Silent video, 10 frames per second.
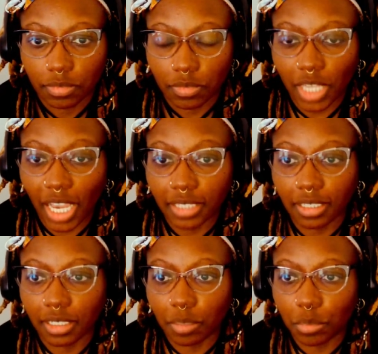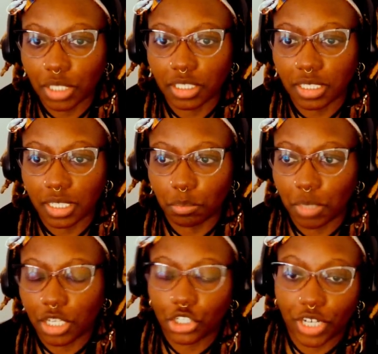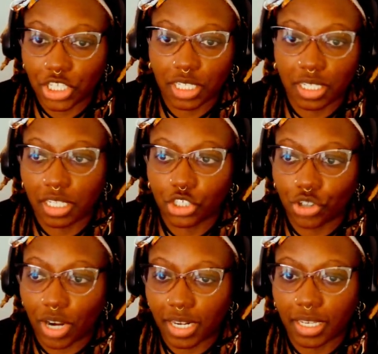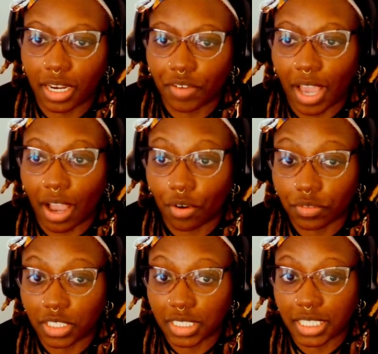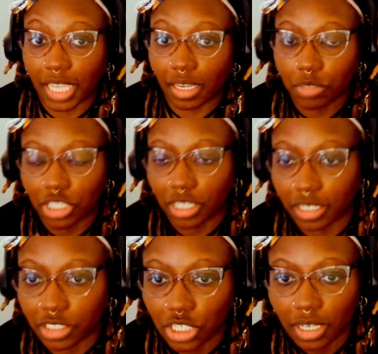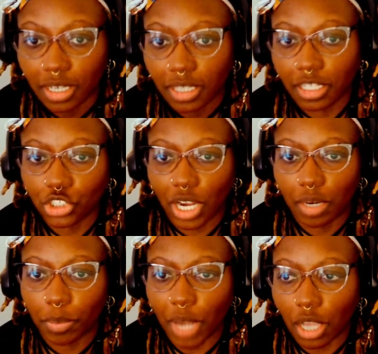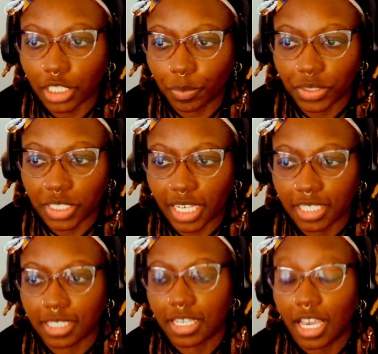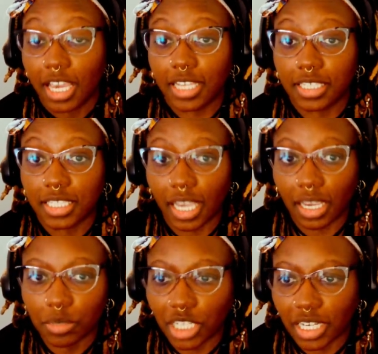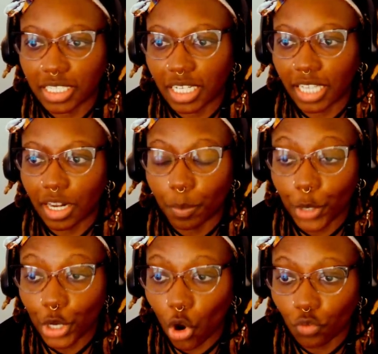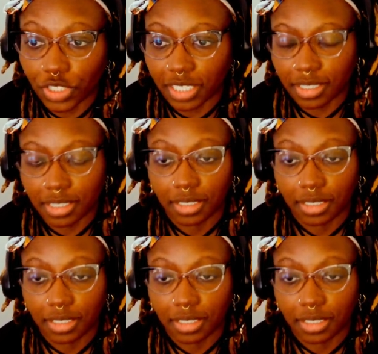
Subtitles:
That this administration is trying to carry out. This same judge that's trying to block deportations is the same judge that they done put over this